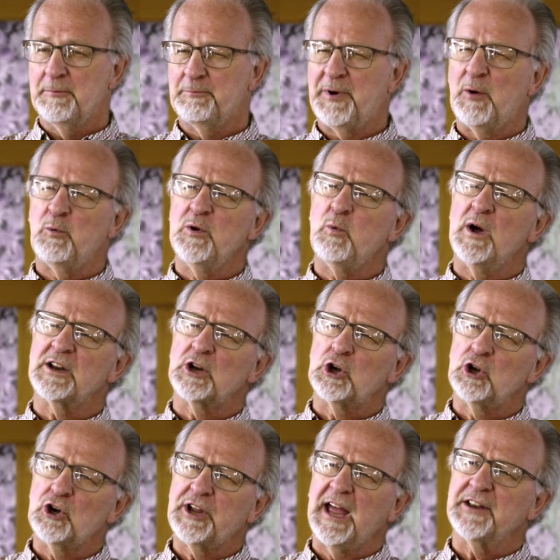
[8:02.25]
but we want to
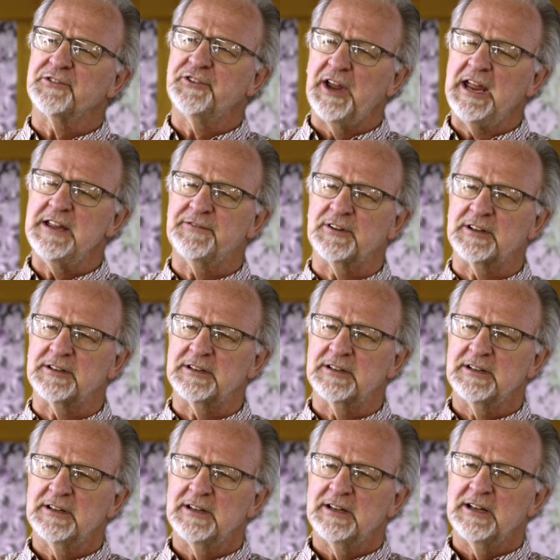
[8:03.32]
look at David
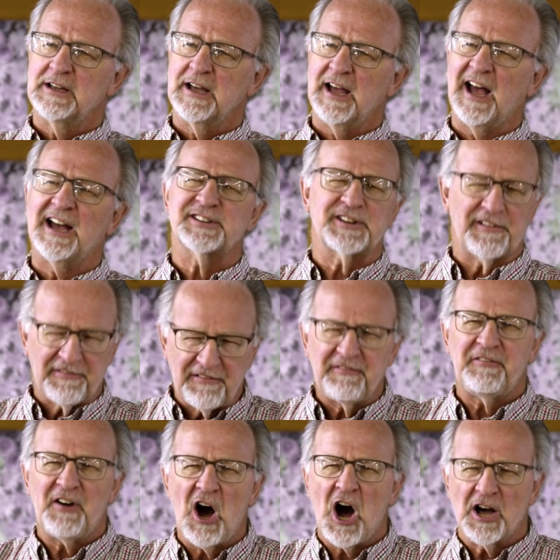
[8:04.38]
as a
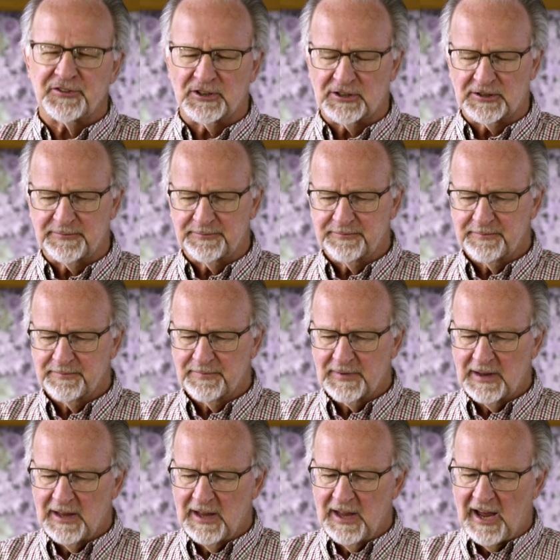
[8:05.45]
father,
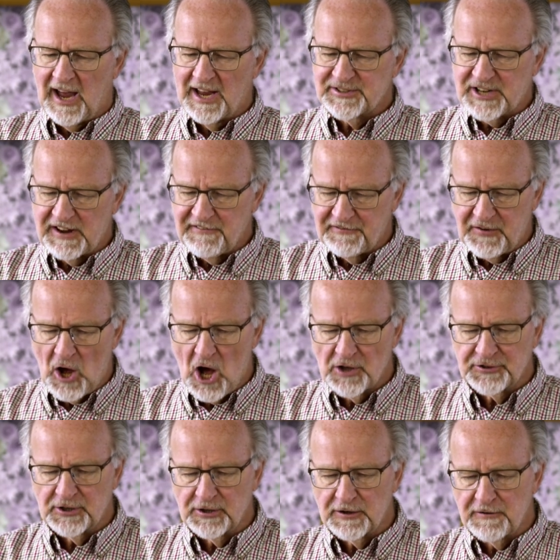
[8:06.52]
as a
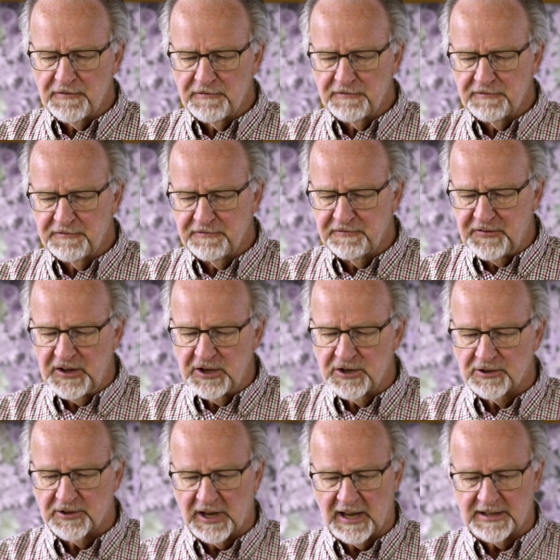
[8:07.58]
father
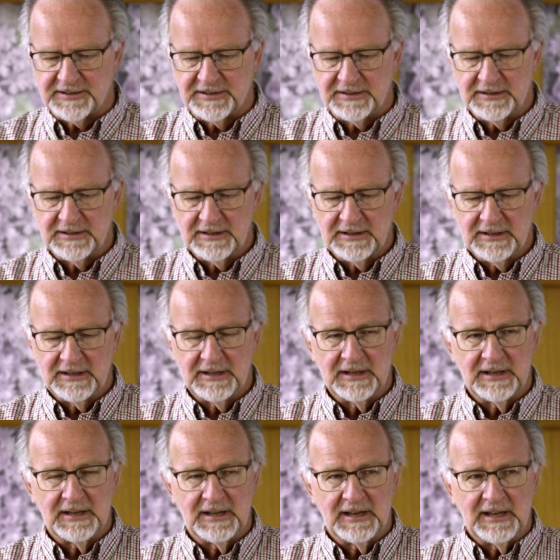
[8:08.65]
figurehead.
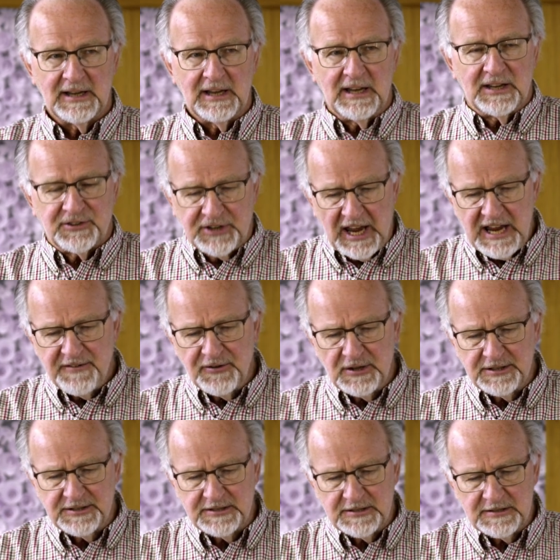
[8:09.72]

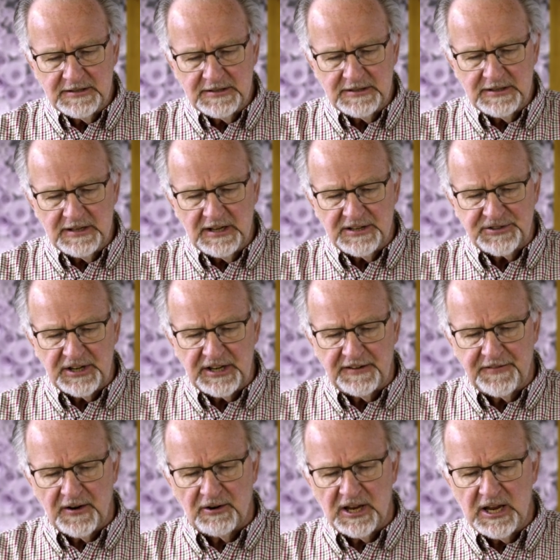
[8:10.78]
David is in
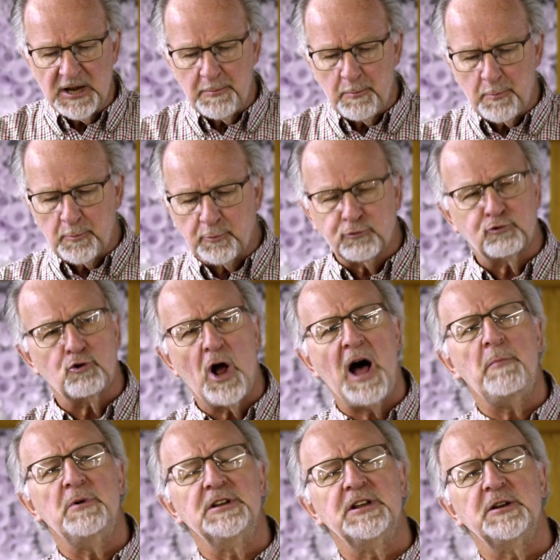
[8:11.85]
a very
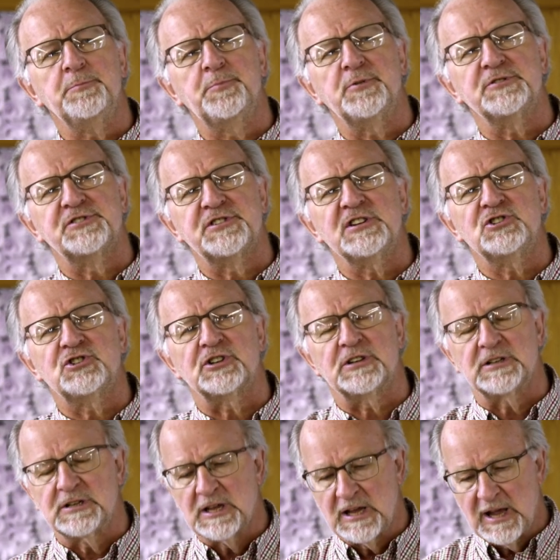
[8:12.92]
prominent
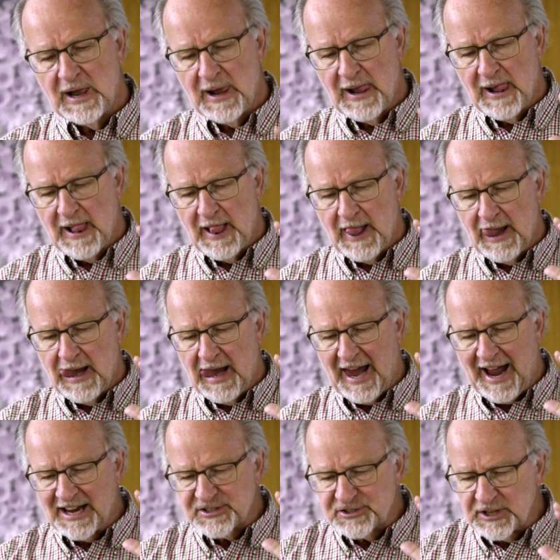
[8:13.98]
position
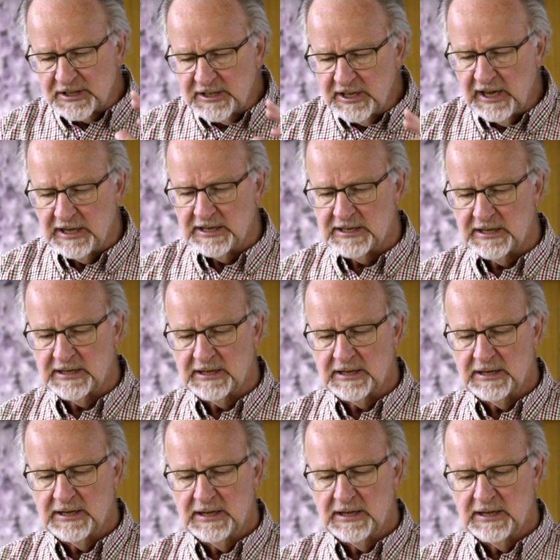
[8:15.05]
as the king,